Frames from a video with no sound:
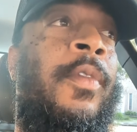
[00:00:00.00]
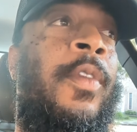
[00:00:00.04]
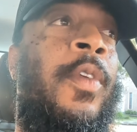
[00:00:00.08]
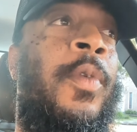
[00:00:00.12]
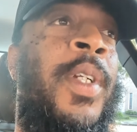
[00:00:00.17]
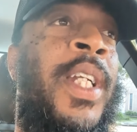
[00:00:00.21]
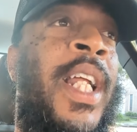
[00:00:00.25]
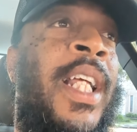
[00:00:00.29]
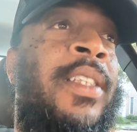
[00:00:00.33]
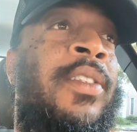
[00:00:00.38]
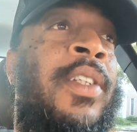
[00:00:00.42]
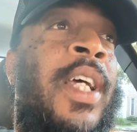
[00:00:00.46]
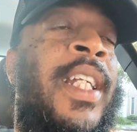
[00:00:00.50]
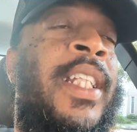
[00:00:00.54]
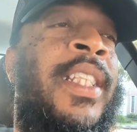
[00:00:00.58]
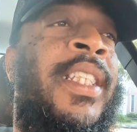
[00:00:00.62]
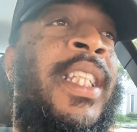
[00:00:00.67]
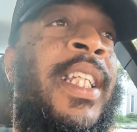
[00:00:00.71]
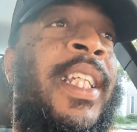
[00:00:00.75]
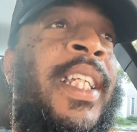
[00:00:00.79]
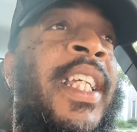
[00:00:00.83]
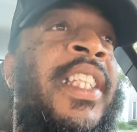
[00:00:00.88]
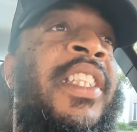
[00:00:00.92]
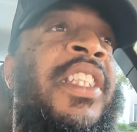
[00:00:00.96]
We're not trying to
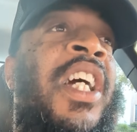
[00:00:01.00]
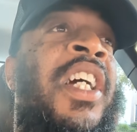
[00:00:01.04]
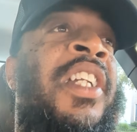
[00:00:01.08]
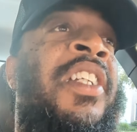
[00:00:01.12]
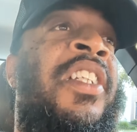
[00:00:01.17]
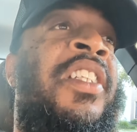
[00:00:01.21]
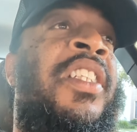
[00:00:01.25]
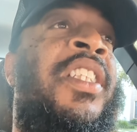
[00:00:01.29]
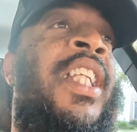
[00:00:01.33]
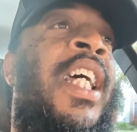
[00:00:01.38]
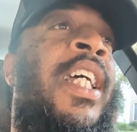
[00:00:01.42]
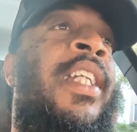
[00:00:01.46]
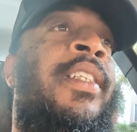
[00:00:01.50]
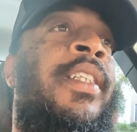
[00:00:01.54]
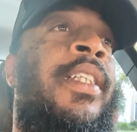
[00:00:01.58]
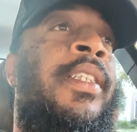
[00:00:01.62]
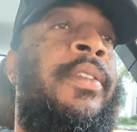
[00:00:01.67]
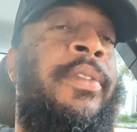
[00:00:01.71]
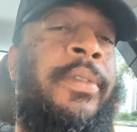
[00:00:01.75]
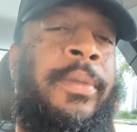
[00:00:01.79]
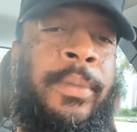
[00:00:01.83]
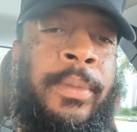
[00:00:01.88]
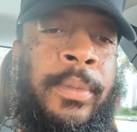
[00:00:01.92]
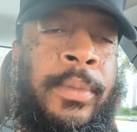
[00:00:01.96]
seek his
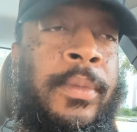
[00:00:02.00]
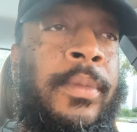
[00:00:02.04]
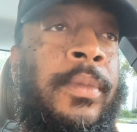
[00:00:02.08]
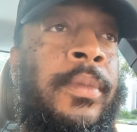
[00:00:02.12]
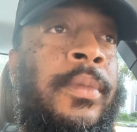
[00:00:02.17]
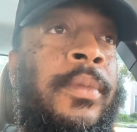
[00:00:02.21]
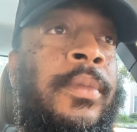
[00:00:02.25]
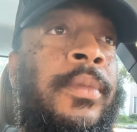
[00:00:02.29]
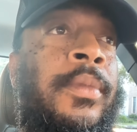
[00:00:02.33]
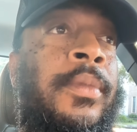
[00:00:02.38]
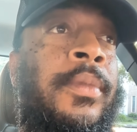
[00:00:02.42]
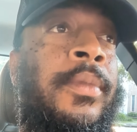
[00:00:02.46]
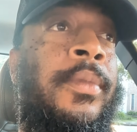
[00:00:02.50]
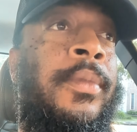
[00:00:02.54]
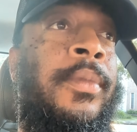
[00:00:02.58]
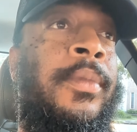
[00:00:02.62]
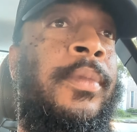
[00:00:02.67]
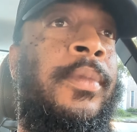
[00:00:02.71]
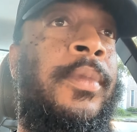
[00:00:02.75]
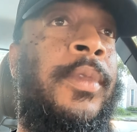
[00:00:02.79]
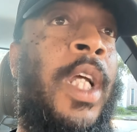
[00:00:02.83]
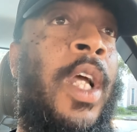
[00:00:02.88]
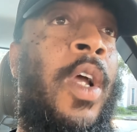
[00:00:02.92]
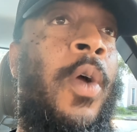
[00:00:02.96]
understanding.
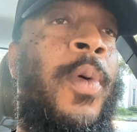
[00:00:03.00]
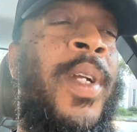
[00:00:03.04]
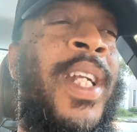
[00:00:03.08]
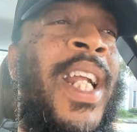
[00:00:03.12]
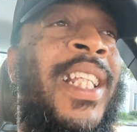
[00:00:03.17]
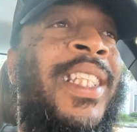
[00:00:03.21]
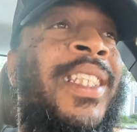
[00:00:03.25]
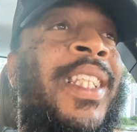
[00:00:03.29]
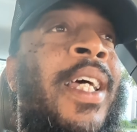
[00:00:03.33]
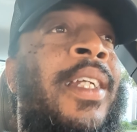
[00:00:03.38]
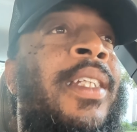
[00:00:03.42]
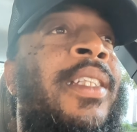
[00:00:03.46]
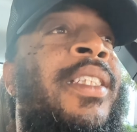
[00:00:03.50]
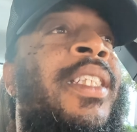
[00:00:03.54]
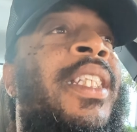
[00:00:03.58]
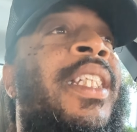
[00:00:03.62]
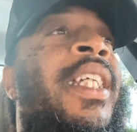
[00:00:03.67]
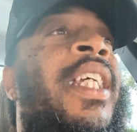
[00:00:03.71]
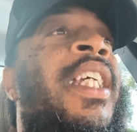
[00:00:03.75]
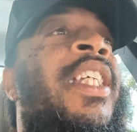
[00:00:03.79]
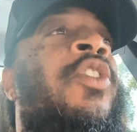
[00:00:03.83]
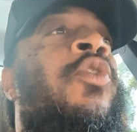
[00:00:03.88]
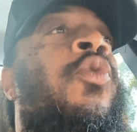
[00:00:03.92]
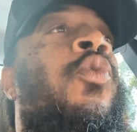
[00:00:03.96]
We're not trying to
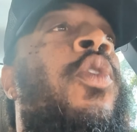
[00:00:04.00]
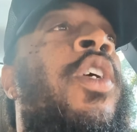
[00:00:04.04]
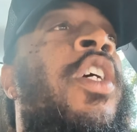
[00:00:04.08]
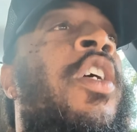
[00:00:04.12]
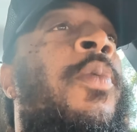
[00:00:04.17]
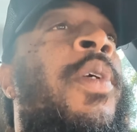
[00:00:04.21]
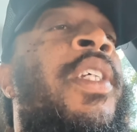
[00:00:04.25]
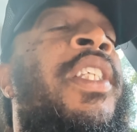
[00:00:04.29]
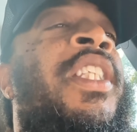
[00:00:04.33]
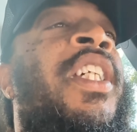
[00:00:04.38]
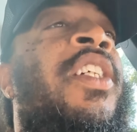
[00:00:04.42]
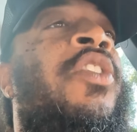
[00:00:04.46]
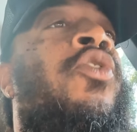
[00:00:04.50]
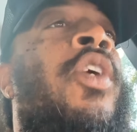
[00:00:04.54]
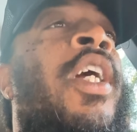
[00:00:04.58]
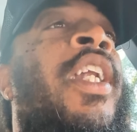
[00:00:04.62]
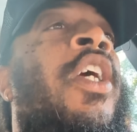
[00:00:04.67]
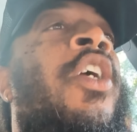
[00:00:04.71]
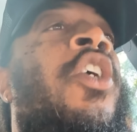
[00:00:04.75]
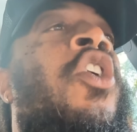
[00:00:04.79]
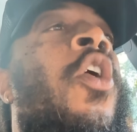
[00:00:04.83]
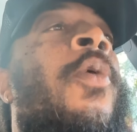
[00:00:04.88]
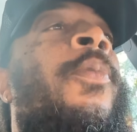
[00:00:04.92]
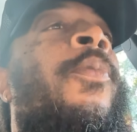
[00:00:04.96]
seek his will. We're still trying
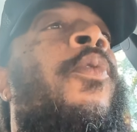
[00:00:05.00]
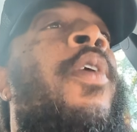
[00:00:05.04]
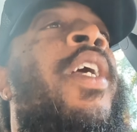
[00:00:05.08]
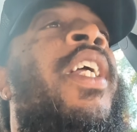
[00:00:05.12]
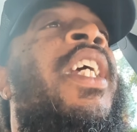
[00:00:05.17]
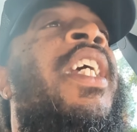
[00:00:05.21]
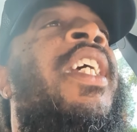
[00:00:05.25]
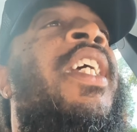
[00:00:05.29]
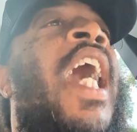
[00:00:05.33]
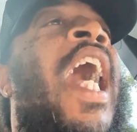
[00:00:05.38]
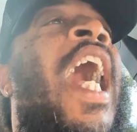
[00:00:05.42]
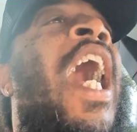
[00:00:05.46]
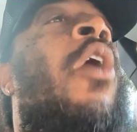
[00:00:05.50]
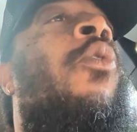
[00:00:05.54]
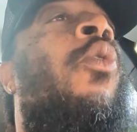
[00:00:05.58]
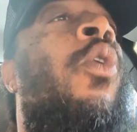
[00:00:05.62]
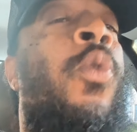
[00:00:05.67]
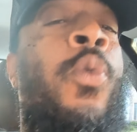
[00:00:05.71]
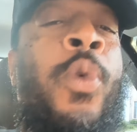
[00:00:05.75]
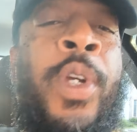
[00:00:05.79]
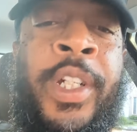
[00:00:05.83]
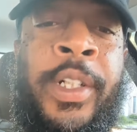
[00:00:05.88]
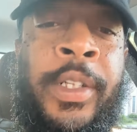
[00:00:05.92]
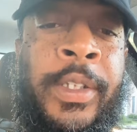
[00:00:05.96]
to incorporate our
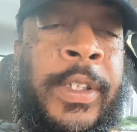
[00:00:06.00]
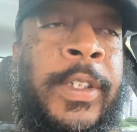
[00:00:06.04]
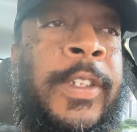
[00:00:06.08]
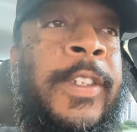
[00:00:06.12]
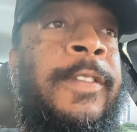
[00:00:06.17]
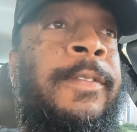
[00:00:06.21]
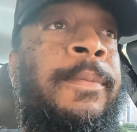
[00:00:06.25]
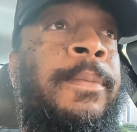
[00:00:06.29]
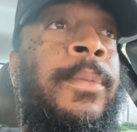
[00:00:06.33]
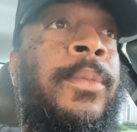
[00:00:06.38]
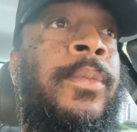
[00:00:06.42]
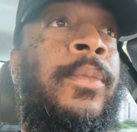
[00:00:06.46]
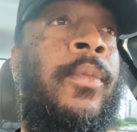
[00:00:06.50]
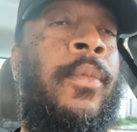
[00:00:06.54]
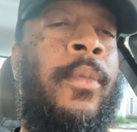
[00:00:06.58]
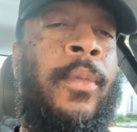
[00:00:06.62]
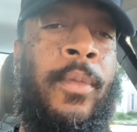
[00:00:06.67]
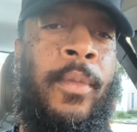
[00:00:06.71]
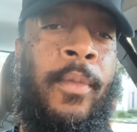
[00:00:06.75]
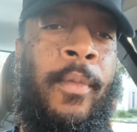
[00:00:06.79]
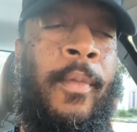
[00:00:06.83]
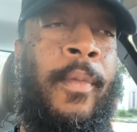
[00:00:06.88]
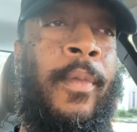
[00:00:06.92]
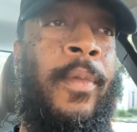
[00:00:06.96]
will.
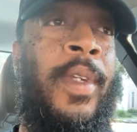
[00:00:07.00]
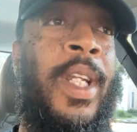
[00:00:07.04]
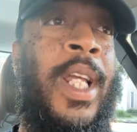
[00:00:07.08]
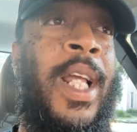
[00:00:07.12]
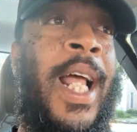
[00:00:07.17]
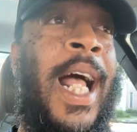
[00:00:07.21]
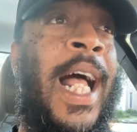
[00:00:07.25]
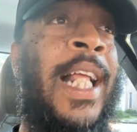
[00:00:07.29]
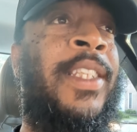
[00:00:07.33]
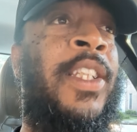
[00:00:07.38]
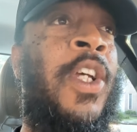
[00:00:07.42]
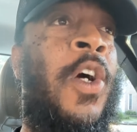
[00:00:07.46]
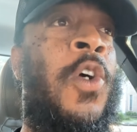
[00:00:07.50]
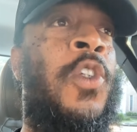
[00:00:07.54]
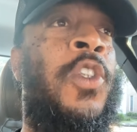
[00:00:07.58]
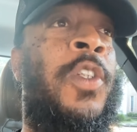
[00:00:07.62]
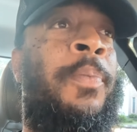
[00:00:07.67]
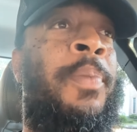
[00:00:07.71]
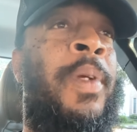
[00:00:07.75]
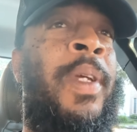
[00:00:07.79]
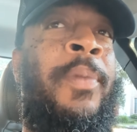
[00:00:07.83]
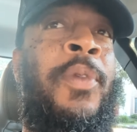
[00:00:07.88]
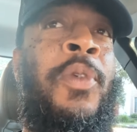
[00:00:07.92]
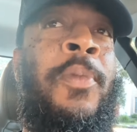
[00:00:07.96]
I told you,
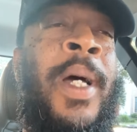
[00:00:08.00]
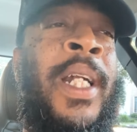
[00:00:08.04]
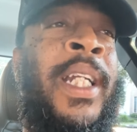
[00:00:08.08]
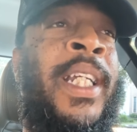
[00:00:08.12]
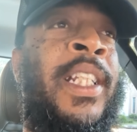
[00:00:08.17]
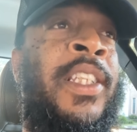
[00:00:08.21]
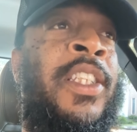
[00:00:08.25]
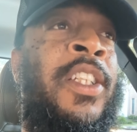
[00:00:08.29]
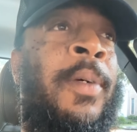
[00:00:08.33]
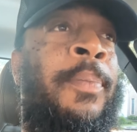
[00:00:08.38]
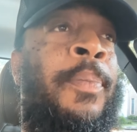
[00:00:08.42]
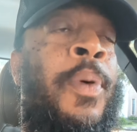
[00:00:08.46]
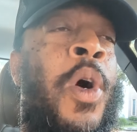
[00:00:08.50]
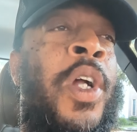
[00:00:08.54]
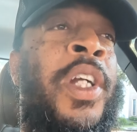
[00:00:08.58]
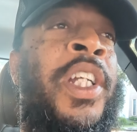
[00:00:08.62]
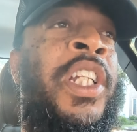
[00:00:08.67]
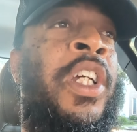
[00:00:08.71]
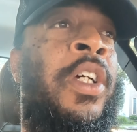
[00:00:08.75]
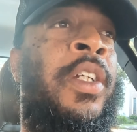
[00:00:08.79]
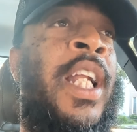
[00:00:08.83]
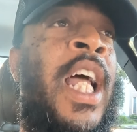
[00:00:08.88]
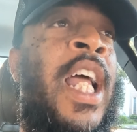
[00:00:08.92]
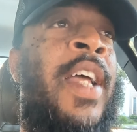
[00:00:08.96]
people, you better get to a point
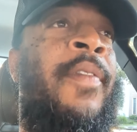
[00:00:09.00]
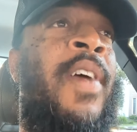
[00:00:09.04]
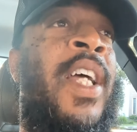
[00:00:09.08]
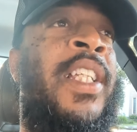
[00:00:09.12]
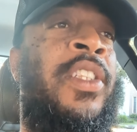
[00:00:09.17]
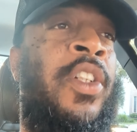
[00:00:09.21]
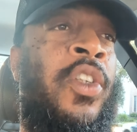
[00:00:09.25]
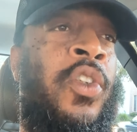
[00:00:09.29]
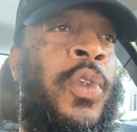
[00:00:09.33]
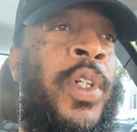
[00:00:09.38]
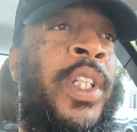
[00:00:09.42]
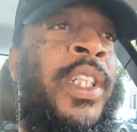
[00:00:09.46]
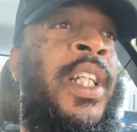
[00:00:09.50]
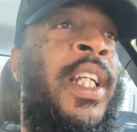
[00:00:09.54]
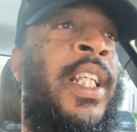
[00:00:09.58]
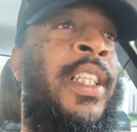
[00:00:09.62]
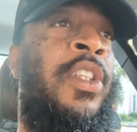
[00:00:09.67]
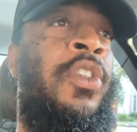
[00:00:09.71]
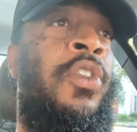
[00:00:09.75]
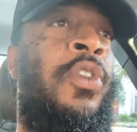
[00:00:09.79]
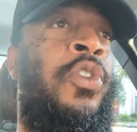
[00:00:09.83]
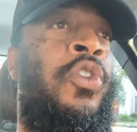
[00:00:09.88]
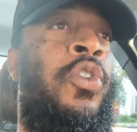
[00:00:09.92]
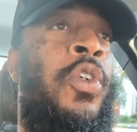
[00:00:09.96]
in your life as a Christian that
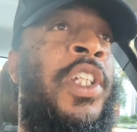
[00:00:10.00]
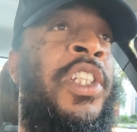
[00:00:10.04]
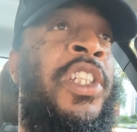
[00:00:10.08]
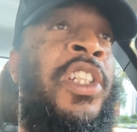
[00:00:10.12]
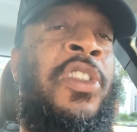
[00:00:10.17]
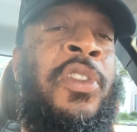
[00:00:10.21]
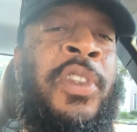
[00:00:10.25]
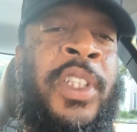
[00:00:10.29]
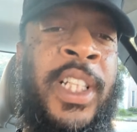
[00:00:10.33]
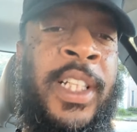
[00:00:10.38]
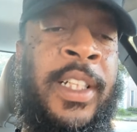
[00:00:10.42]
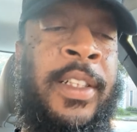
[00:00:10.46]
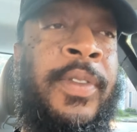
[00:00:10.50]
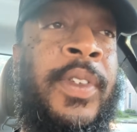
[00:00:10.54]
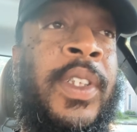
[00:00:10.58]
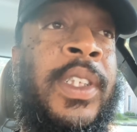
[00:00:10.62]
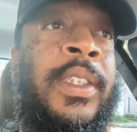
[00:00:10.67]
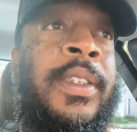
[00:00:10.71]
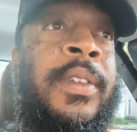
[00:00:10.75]
you don't trust yourself.